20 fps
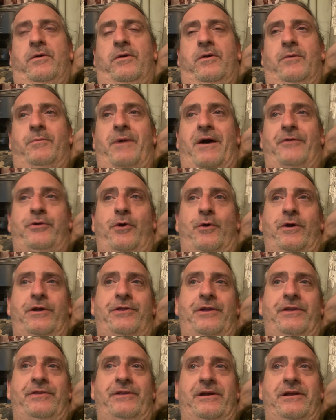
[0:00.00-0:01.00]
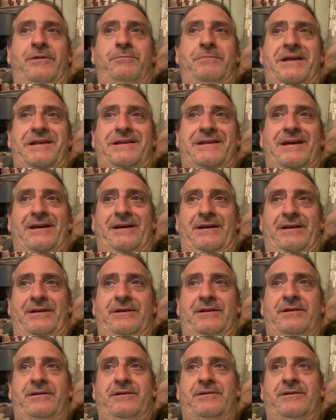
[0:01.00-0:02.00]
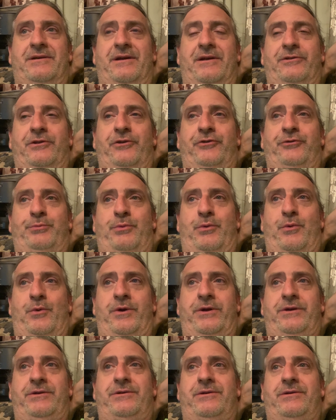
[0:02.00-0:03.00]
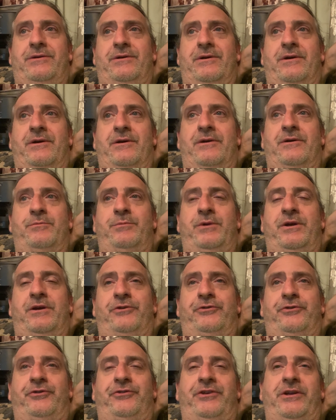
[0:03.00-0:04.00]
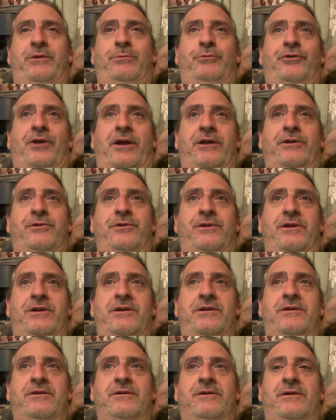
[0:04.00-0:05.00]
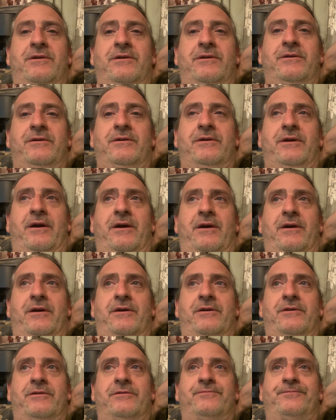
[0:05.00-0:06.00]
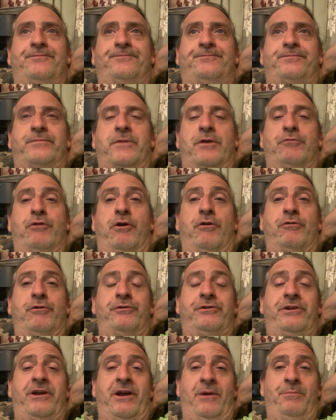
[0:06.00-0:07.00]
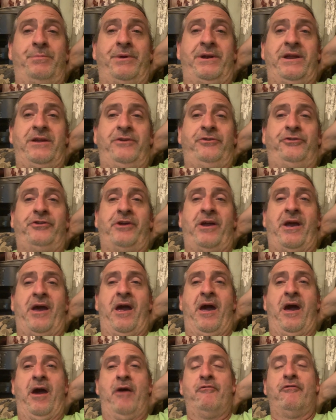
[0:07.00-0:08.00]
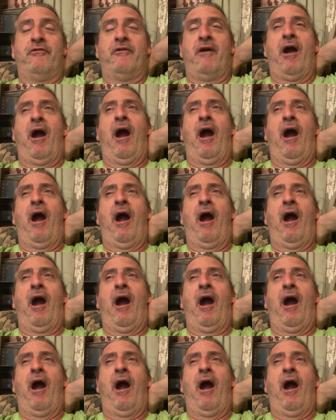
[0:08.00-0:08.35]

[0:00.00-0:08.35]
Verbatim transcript: about the only thing that can be done at this point, uh, because it seems like the uh, railroad companies have